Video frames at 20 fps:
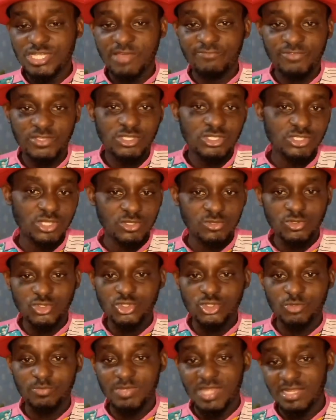their videos on
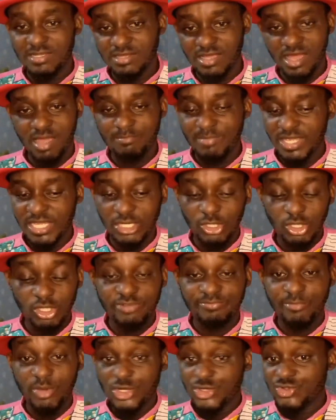YouTube that make a
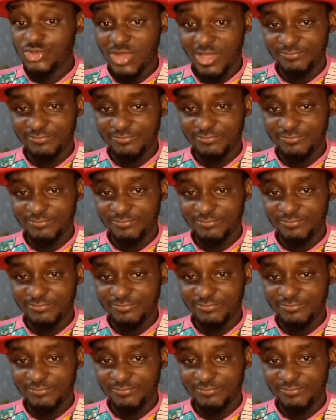lot of money through